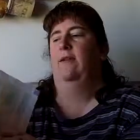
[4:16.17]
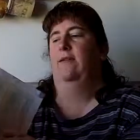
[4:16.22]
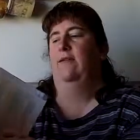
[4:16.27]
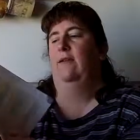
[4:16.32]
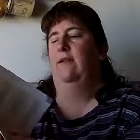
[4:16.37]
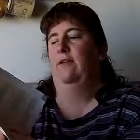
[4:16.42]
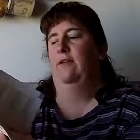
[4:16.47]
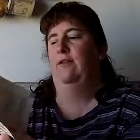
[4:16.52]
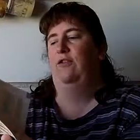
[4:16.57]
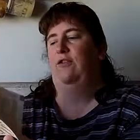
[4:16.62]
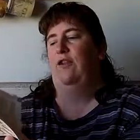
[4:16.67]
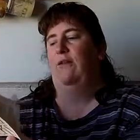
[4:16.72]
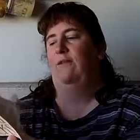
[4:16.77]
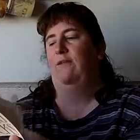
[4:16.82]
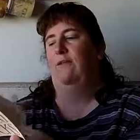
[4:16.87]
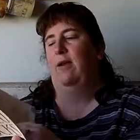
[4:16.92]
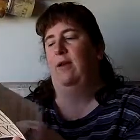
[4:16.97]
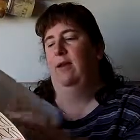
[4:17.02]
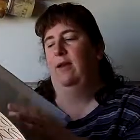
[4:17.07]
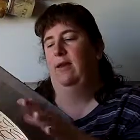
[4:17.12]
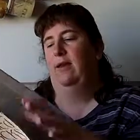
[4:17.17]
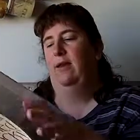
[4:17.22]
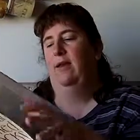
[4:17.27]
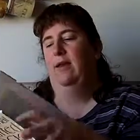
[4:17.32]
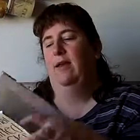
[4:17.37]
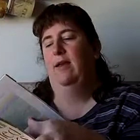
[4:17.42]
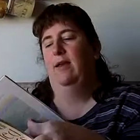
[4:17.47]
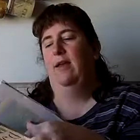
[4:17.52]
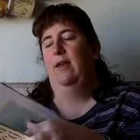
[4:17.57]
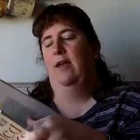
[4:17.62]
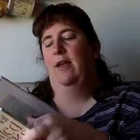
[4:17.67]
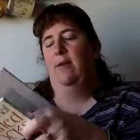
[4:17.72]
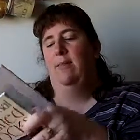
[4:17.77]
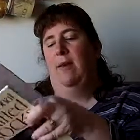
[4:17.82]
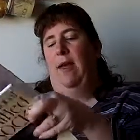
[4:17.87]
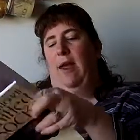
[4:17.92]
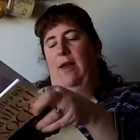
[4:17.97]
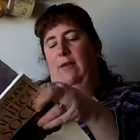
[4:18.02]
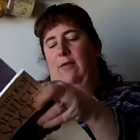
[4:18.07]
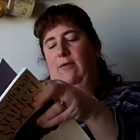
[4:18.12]
It's the chevron
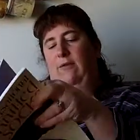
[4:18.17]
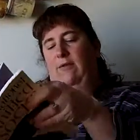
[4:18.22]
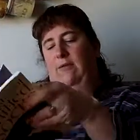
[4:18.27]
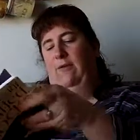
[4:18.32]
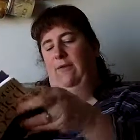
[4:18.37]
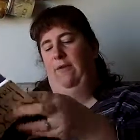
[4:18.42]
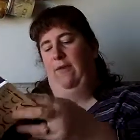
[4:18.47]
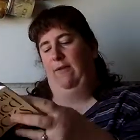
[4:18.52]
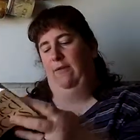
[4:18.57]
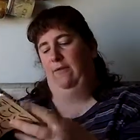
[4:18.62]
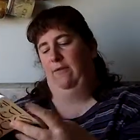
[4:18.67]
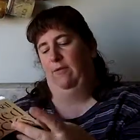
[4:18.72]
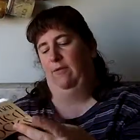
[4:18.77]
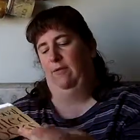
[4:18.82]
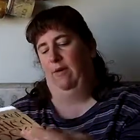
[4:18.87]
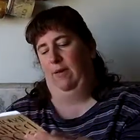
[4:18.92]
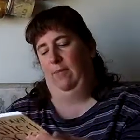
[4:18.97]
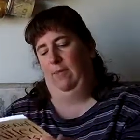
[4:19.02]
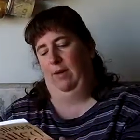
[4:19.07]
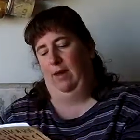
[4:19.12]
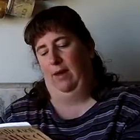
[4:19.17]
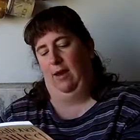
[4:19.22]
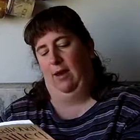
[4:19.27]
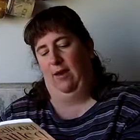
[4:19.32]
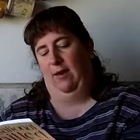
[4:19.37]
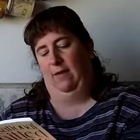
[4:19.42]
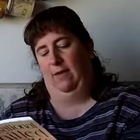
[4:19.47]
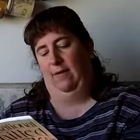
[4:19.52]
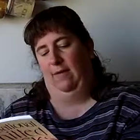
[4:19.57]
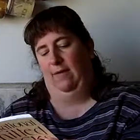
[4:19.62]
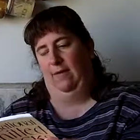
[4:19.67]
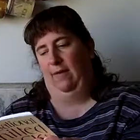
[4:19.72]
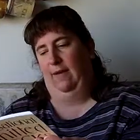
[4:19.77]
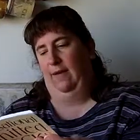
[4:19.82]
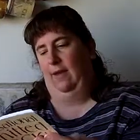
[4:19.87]
pattern for self-striping yarns.